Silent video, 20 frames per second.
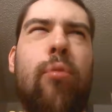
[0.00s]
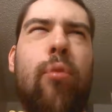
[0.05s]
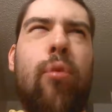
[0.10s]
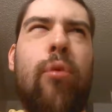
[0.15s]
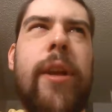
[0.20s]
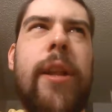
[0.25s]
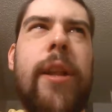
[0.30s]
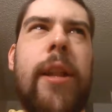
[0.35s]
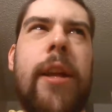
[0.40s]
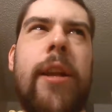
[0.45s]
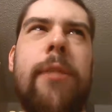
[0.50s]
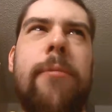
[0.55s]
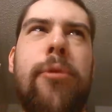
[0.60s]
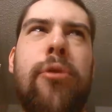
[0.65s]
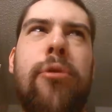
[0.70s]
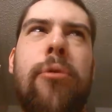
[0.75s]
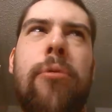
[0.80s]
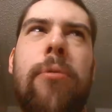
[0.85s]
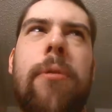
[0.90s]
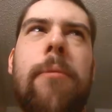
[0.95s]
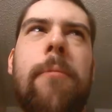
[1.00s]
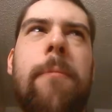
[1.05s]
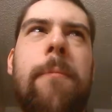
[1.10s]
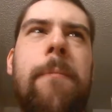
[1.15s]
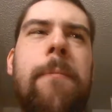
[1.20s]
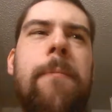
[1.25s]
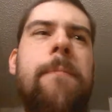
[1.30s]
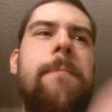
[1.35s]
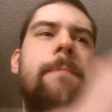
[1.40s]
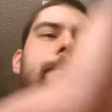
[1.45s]
really smooth.
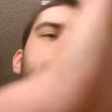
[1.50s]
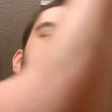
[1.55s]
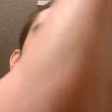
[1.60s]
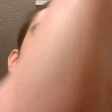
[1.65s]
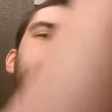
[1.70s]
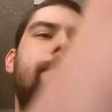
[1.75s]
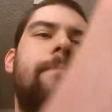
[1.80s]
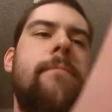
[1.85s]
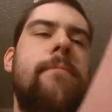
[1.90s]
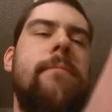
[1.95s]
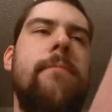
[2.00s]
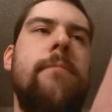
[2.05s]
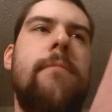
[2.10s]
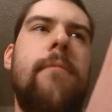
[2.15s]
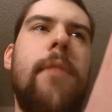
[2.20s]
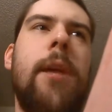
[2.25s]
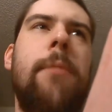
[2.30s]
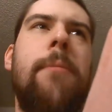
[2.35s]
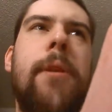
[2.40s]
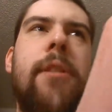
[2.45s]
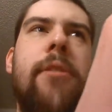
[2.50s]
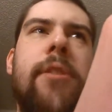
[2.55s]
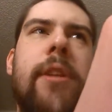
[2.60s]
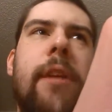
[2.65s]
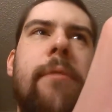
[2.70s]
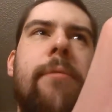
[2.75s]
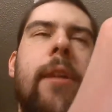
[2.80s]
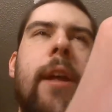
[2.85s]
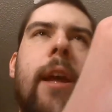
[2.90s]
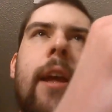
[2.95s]
But there's
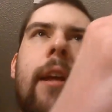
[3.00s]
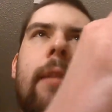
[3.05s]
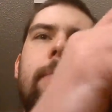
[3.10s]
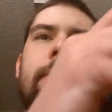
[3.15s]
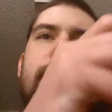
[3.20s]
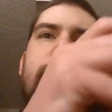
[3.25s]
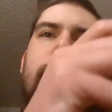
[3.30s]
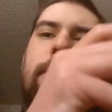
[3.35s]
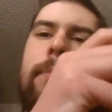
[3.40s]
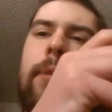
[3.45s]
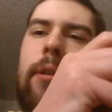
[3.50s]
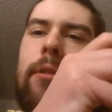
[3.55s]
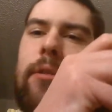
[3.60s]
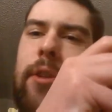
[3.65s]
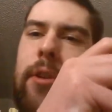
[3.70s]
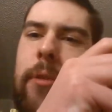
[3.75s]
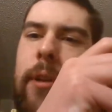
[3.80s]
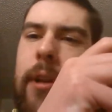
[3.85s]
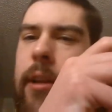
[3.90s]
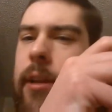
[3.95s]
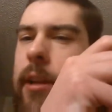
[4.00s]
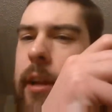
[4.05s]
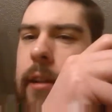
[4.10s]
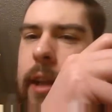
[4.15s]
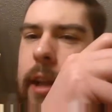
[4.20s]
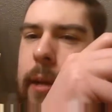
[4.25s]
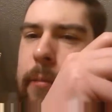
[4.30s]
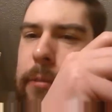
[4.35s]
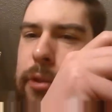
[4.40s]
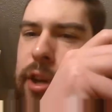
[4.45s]
definitely some bulk to it. It's not
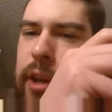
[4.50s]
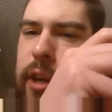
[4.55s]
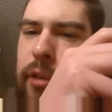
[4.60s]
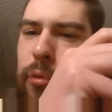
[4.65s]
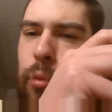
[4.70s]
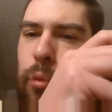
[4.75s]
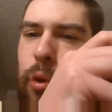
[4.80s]
like I'm drinking